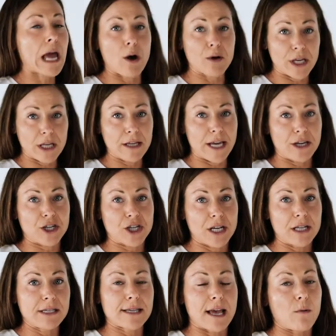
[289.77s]

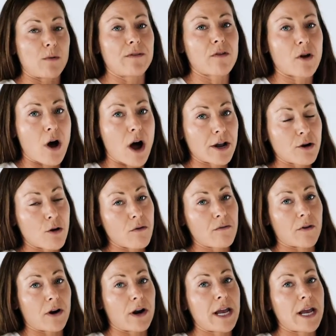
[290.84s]
calculations that we've gone over